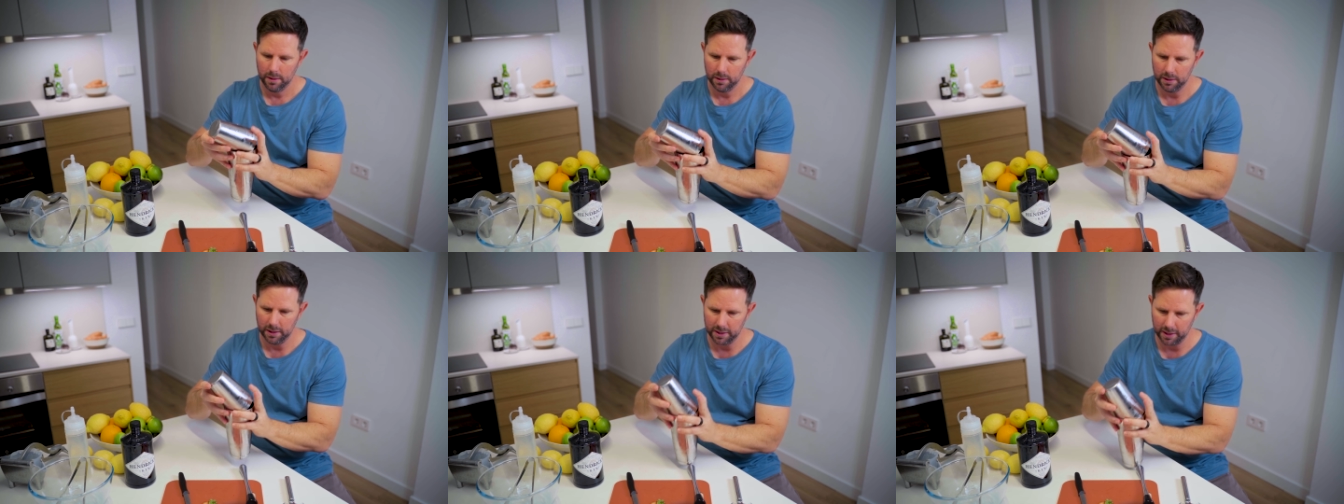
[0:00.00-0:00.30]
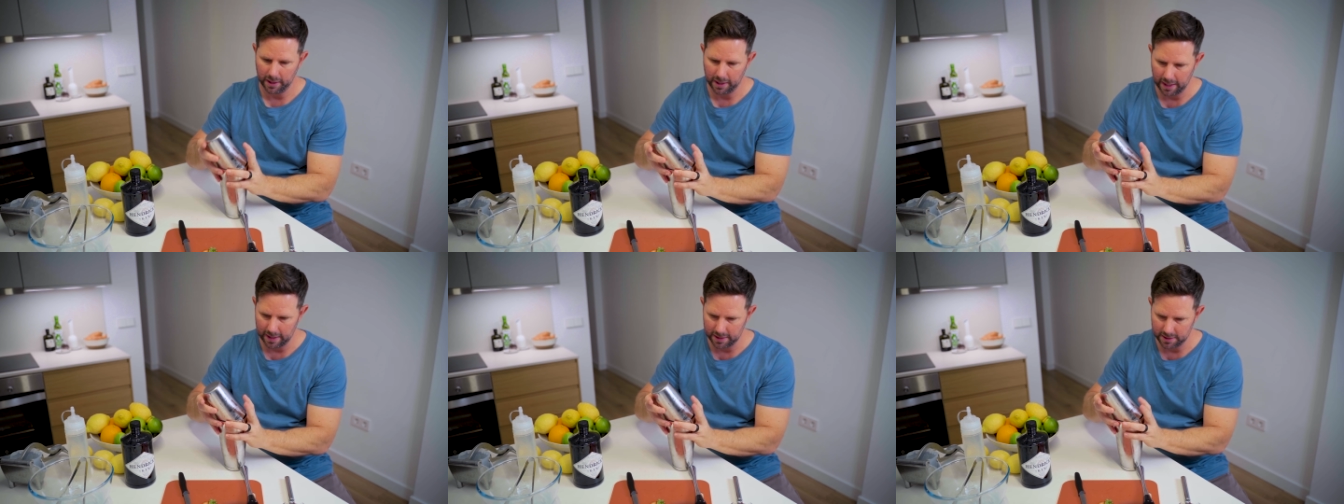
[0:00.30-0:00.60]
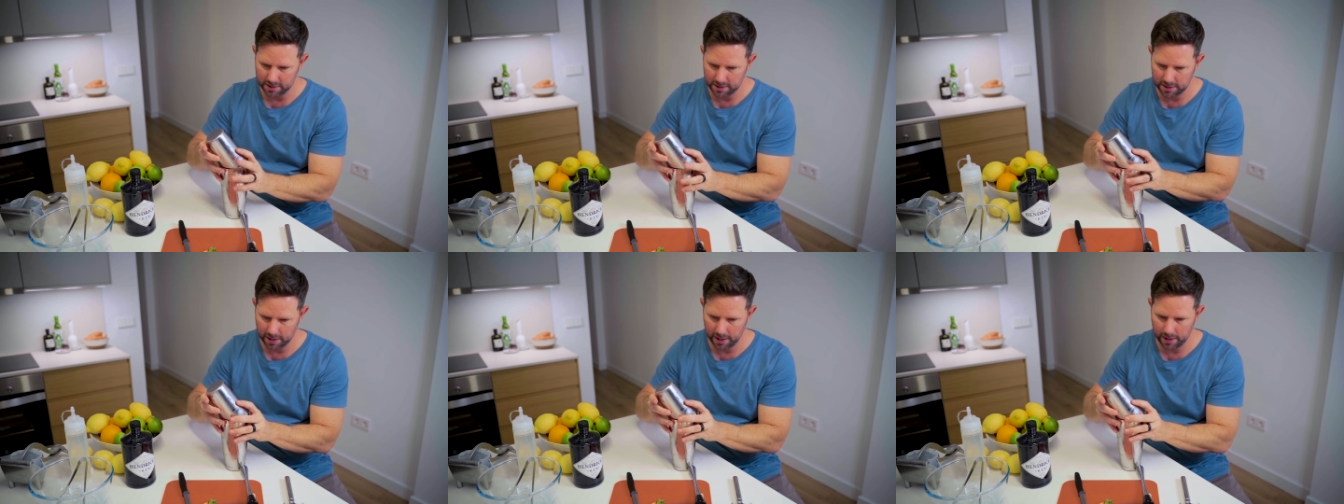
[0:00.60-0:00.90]
Let that guy
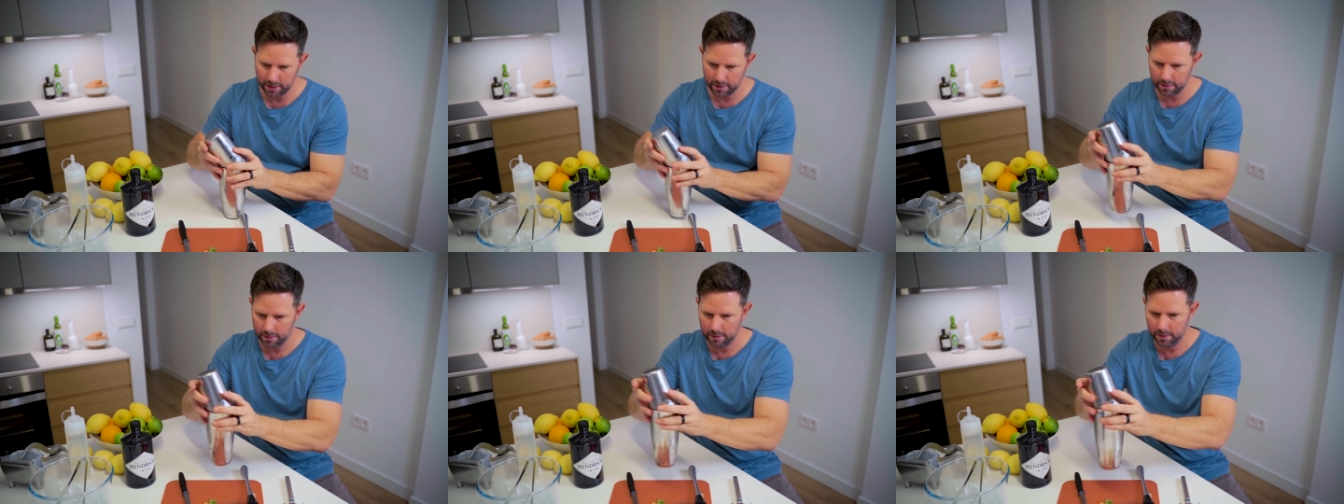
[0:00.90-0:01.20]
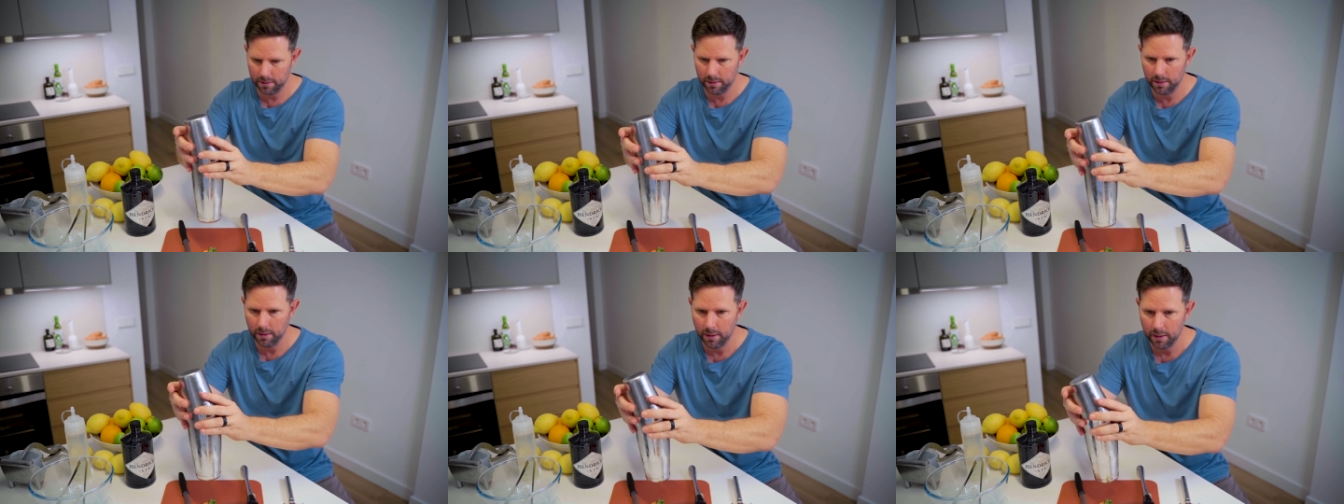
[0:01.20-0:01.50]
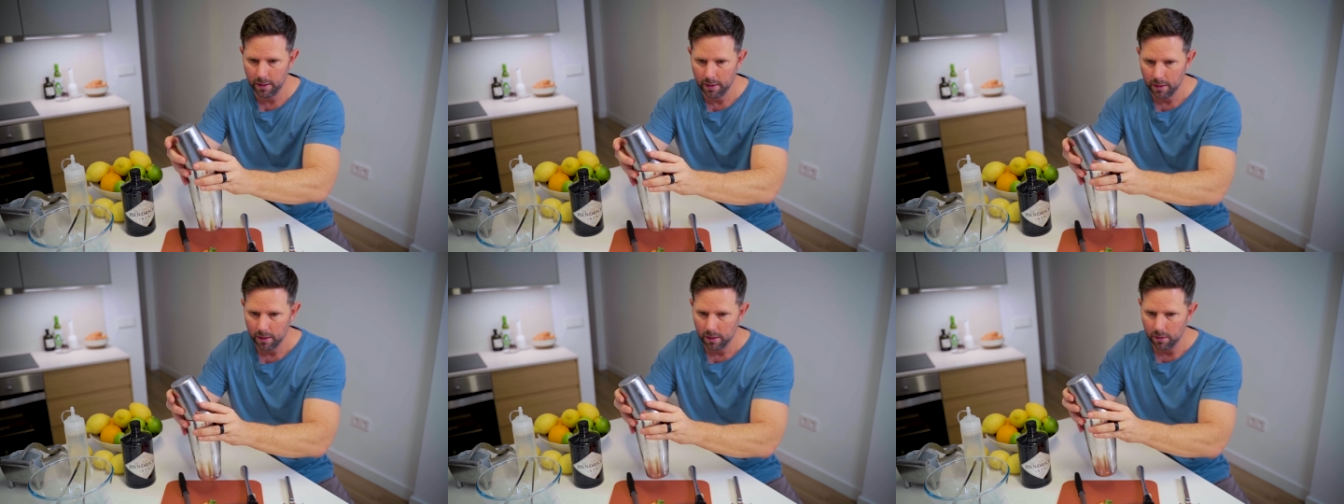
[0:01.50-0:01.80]
sit.
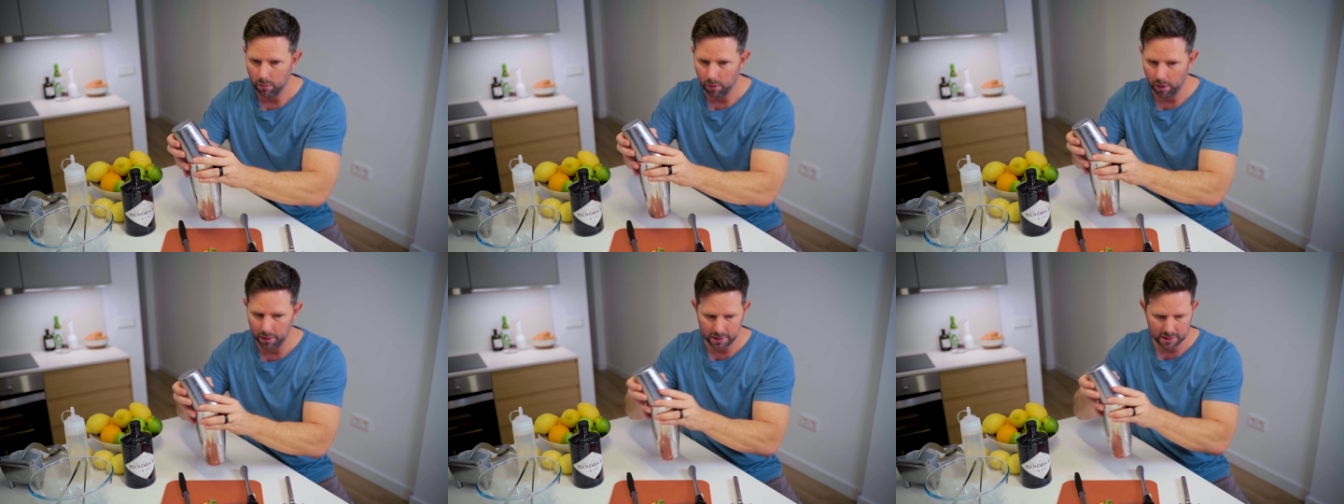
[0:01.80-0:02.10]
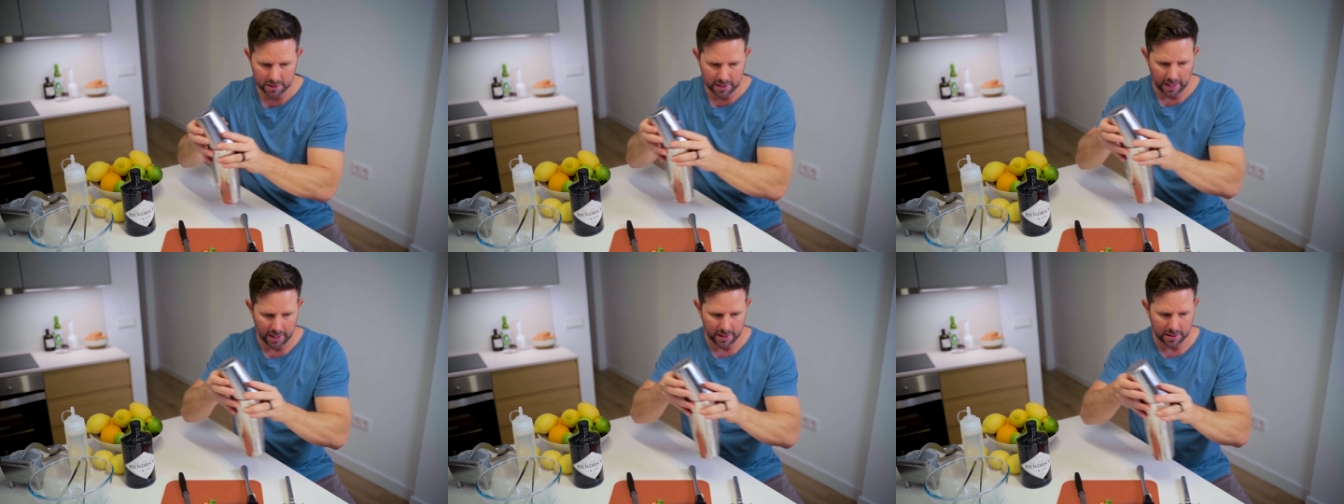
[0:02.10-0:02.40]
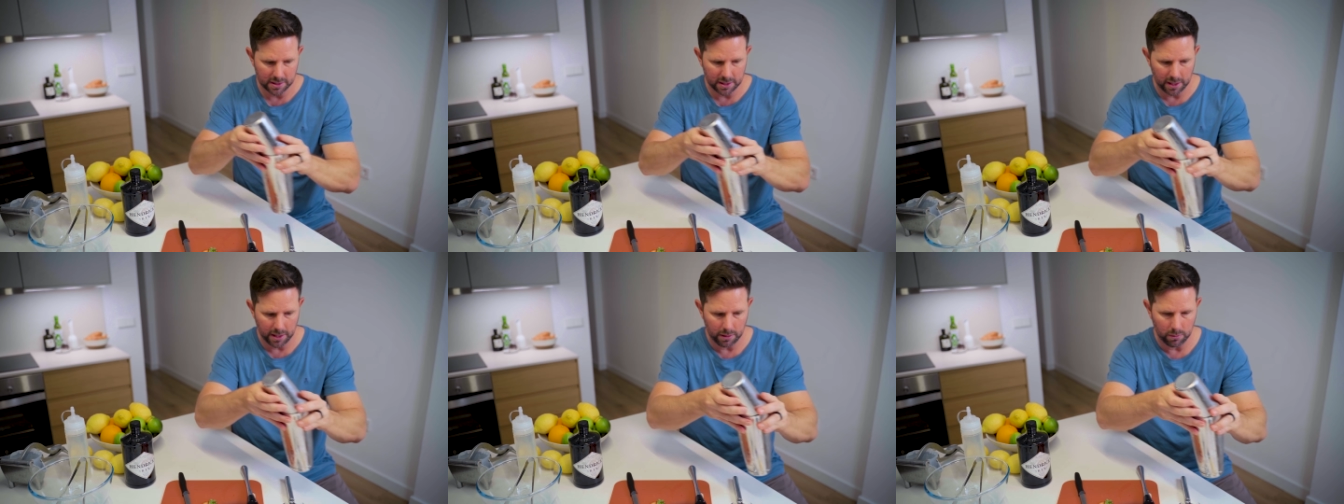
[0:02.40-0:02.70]
While this guy
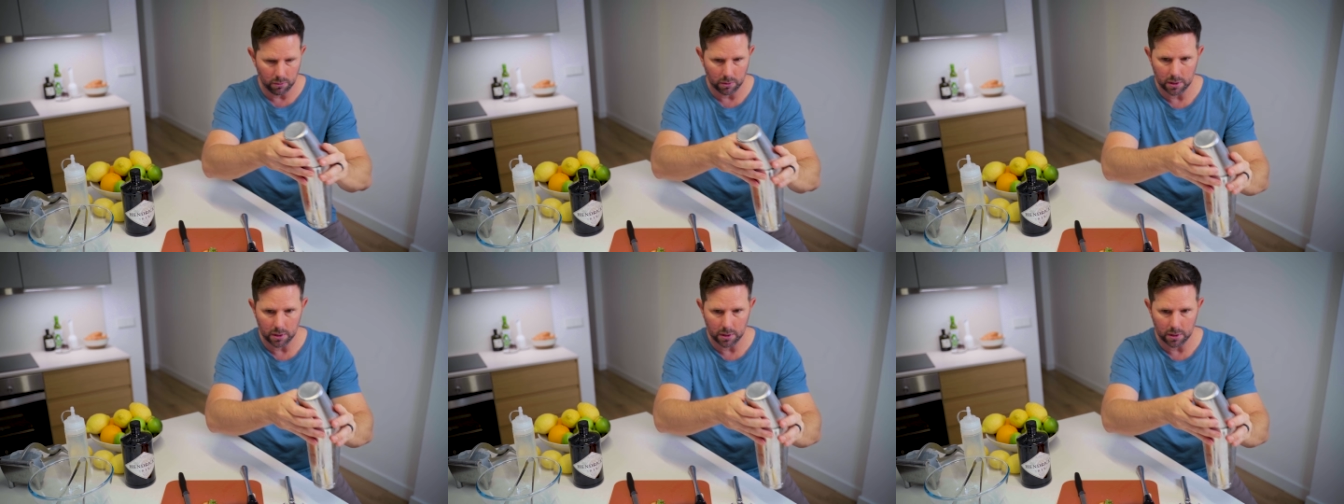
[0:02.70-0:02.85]
is sitting,